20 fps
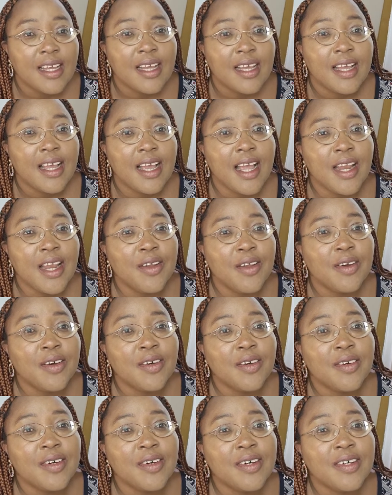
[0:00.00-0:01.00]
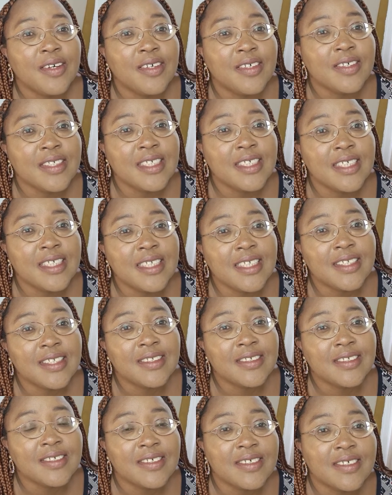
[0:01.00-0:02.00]
hello, oh
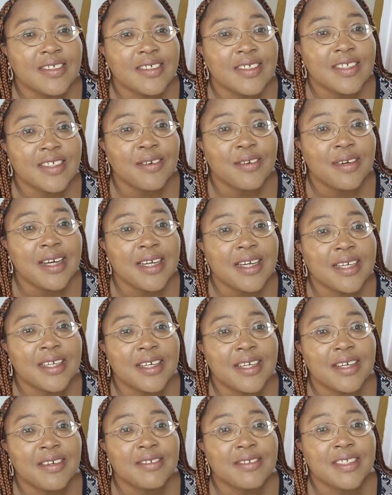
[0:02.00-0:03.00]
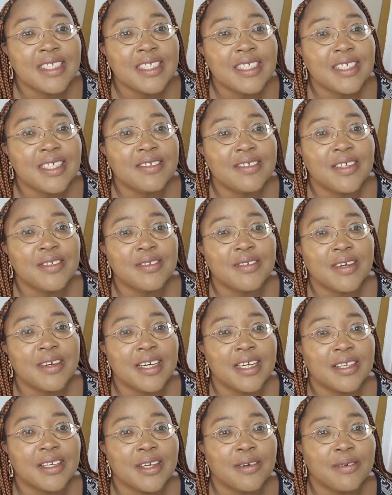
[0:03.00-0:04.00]
Chinedu, you're welcome. Chinedu
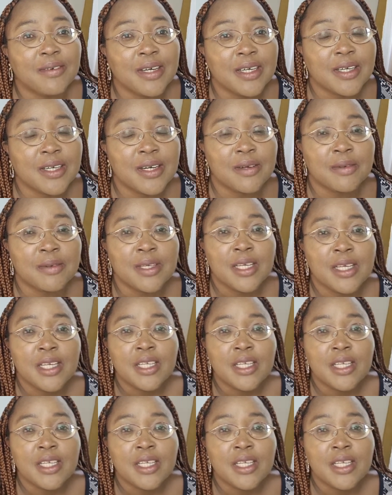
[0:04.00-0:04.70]
Onoha, you're welcome.